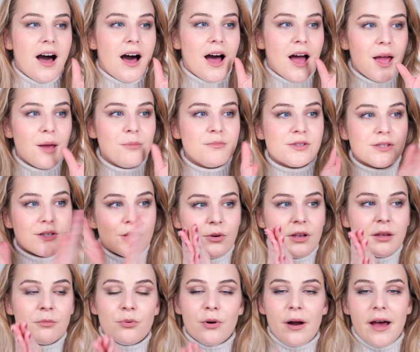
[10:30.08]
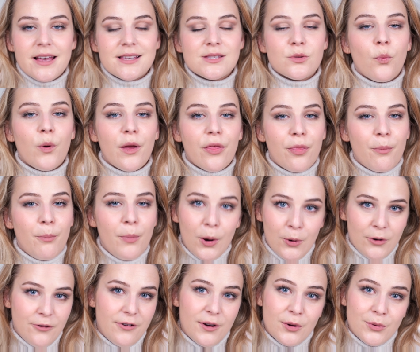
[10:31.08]
I'm so impressed with
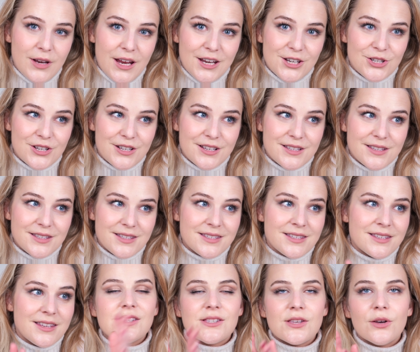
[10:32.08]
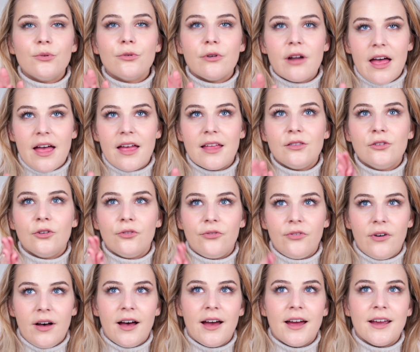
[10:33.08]
both foundations. So rare to
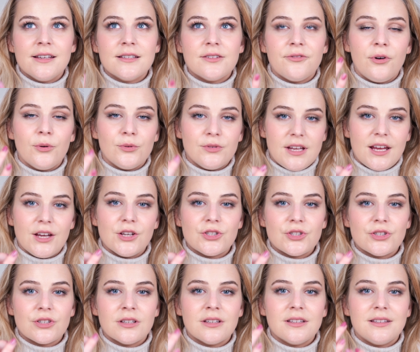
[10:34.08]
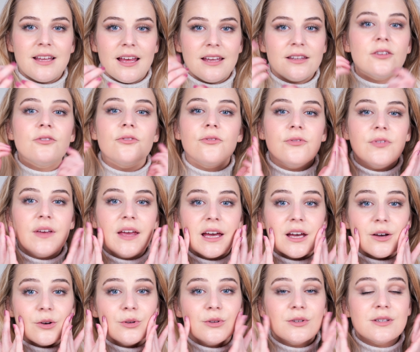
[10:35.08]
find foundation that
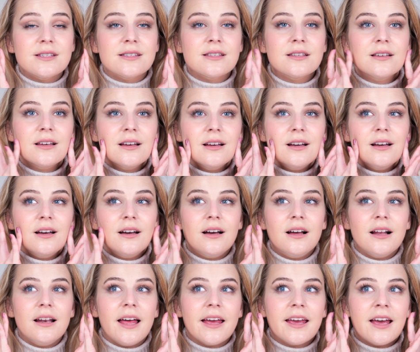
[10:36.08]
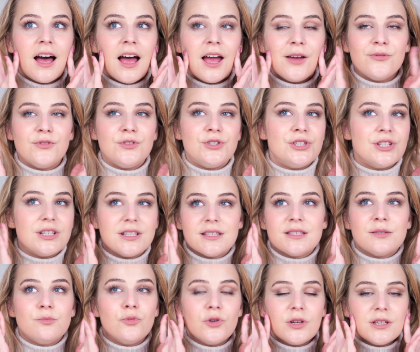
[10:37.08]
feels like I've
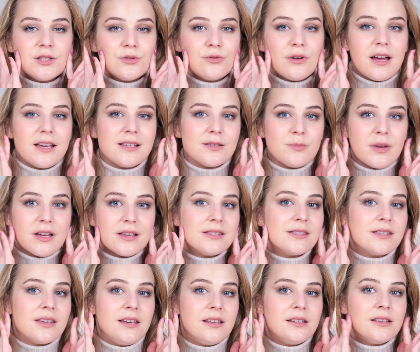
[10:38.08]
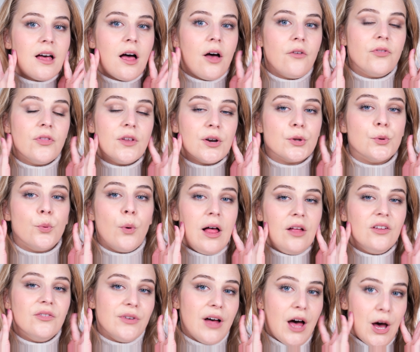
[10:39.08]
just moisturized my skin after
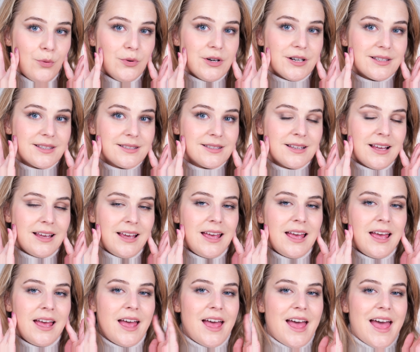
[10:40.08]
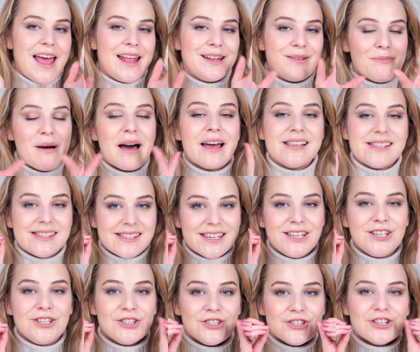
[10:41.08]
12 hours. And my
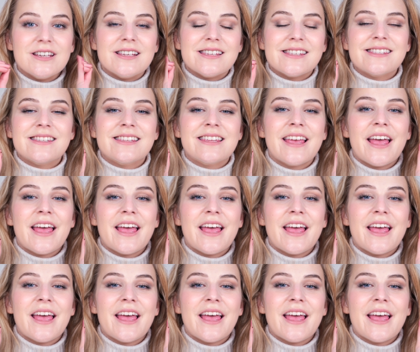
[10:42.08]
skin just